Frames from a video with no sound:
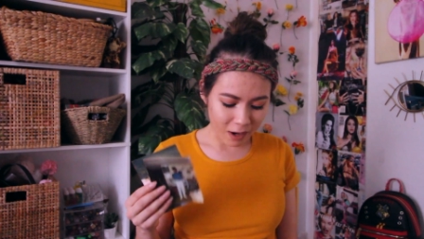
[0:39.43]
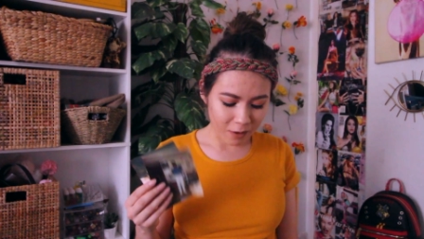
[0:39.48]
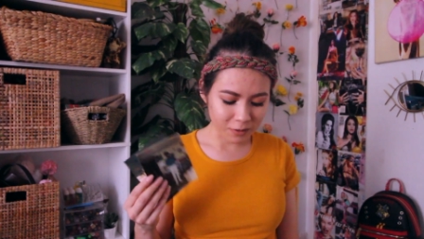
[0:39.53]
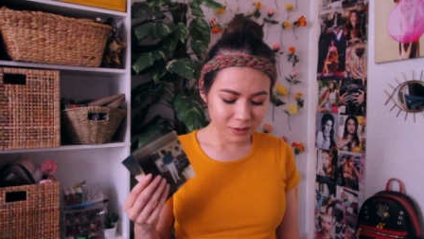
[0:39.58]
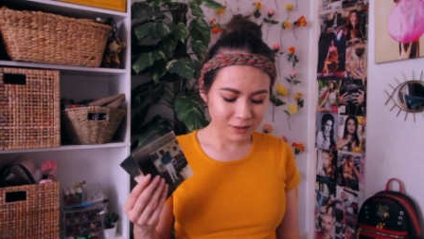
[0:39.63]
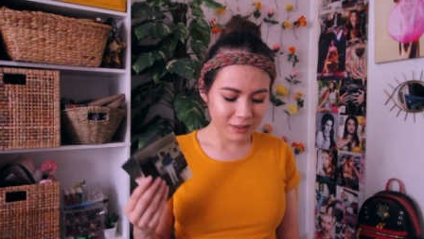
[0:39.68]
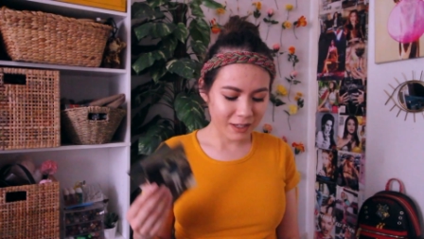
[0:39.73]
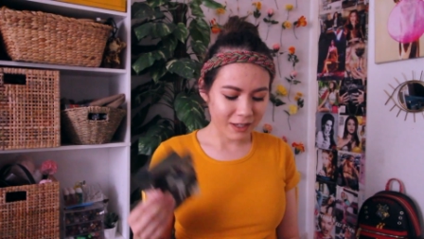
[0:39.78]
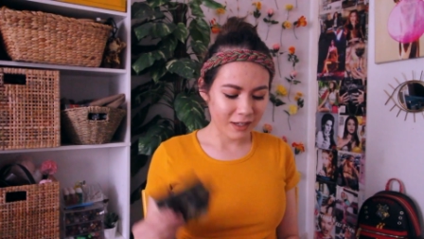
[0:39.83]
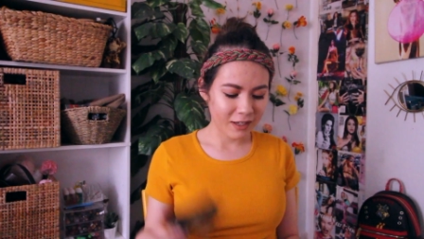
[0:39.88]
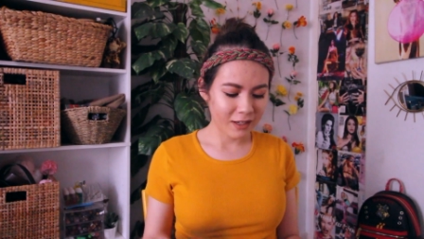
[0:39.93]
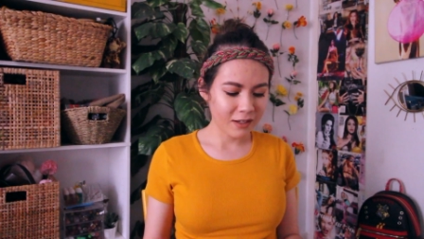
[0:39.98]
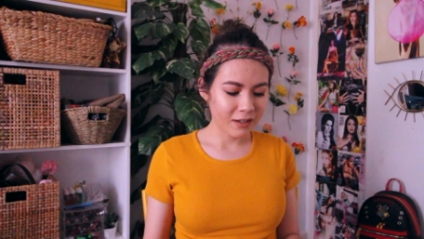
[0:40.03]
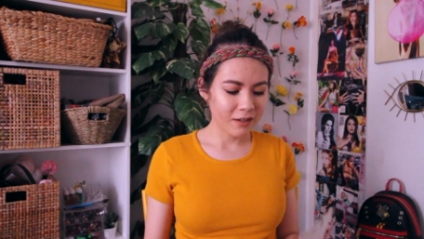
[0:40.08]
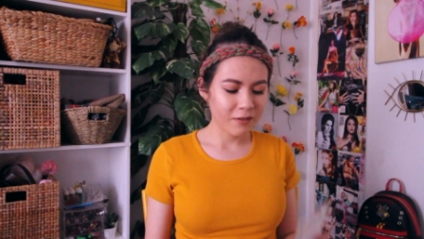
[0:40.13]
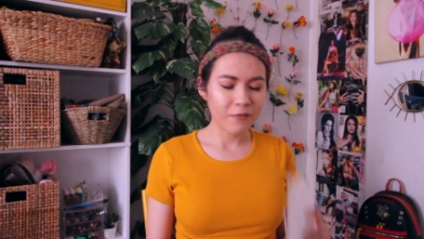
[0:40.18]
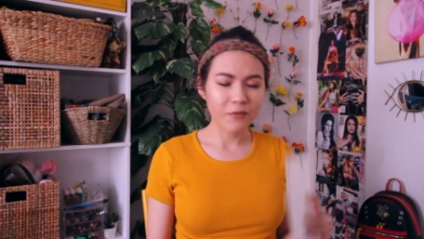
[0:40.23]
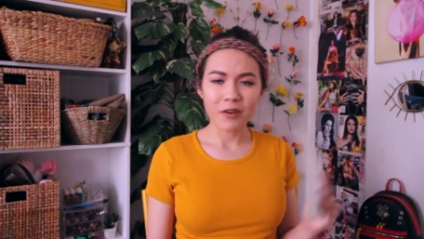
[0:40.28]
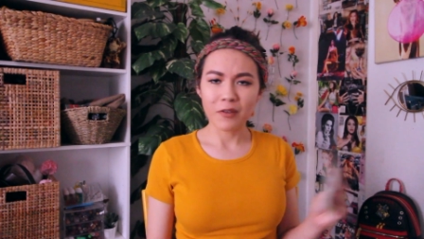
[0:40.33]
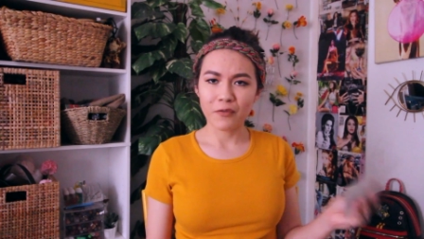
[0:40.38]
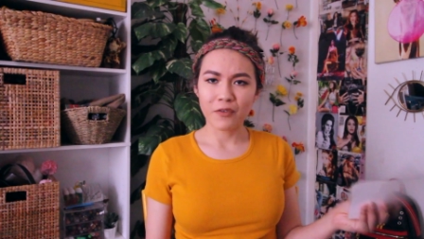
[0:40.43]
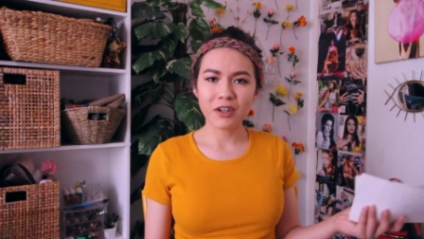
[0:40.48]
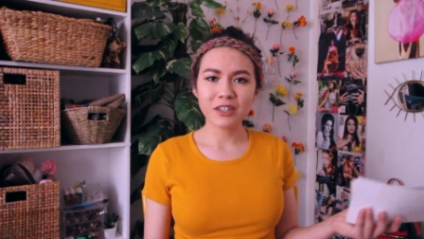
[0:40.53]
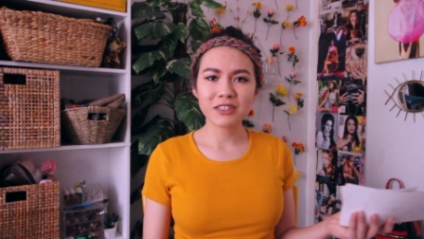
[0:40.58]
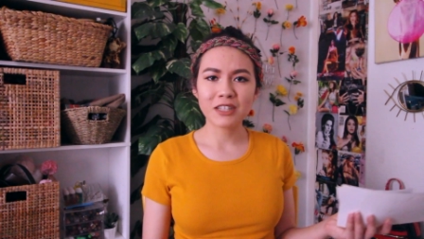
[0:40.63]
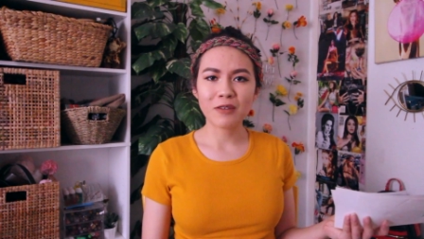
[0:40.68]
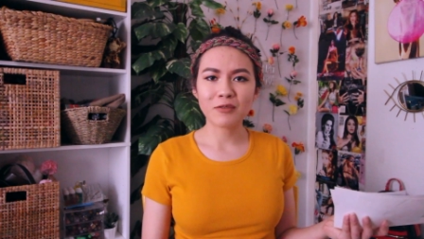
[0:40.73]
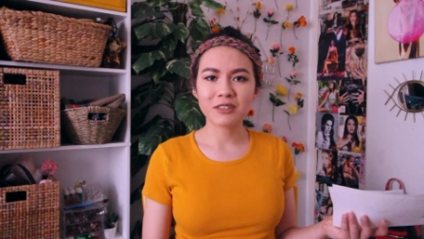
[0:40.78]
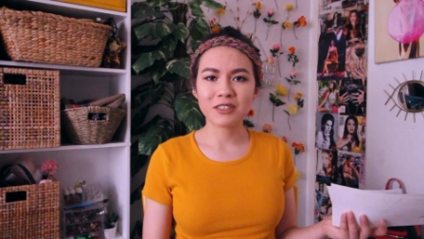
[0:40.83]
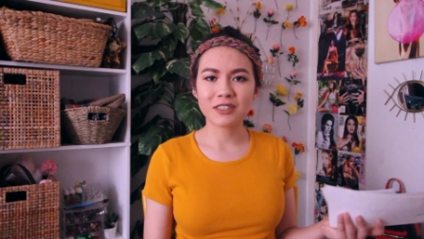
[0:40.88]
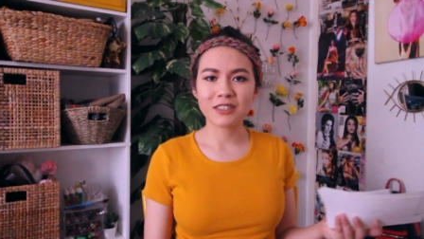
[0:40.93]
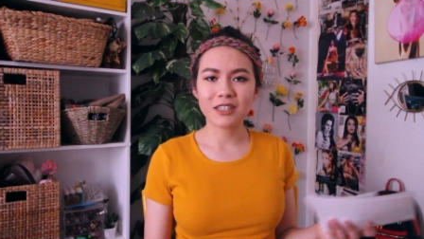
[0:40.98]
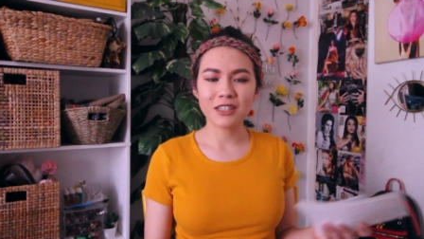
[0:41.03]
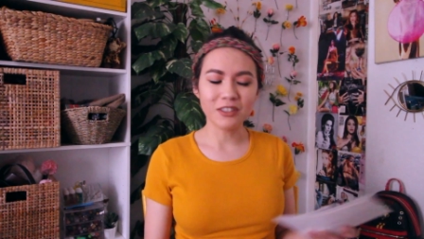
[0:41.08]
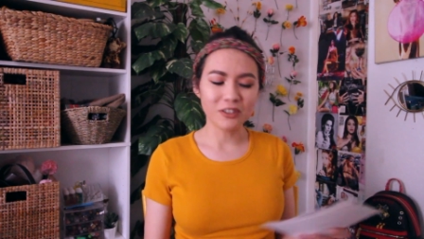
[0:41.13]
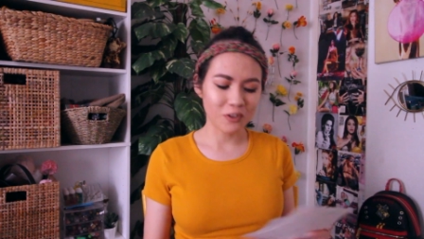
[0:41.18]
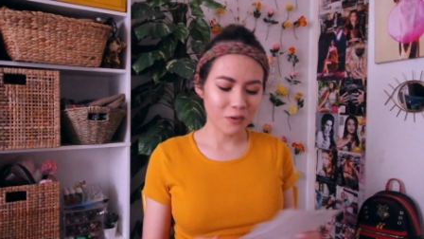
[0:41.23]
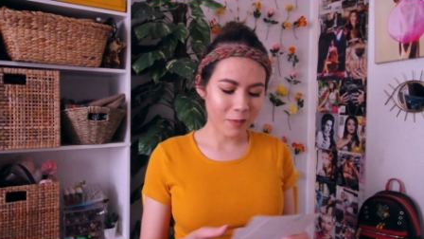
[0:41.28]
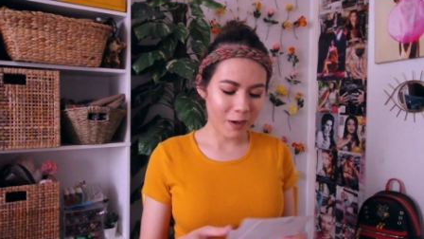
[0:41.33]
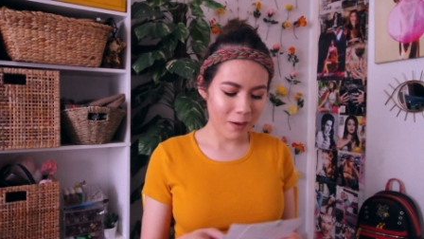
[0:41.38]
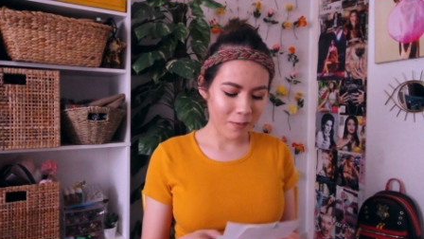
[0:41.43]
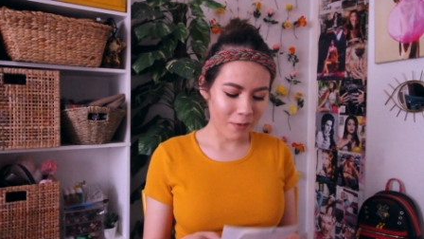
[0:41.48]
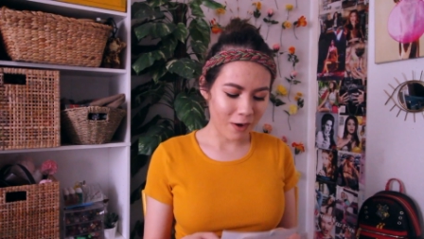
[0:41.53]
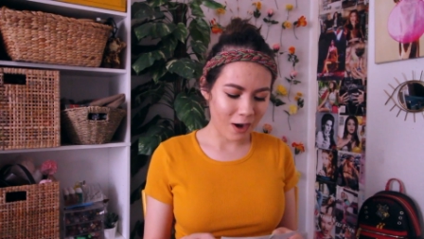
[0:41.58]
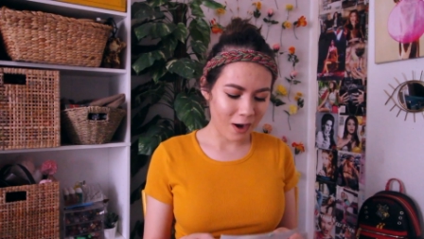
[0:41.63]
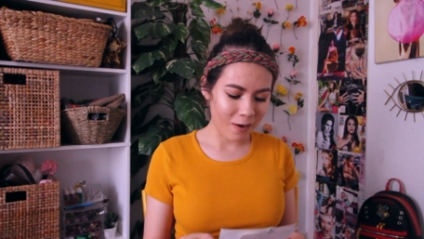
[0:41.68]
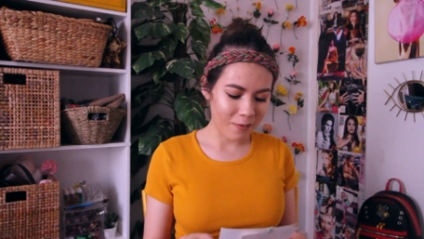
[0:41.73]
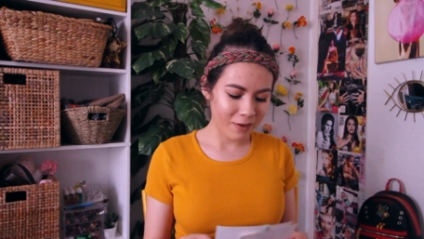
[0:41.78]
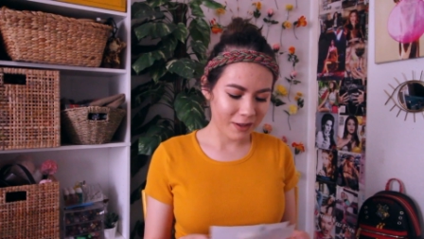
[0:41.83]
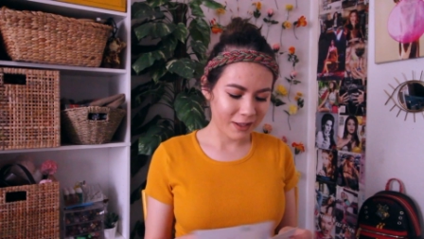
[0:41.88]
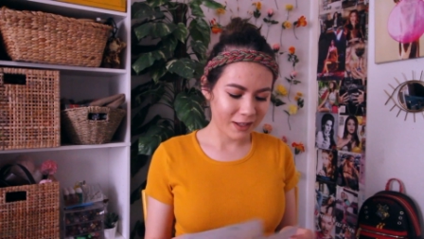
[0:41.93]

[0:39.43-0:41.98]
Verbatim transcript: I was like, first I was just gonna do my mom,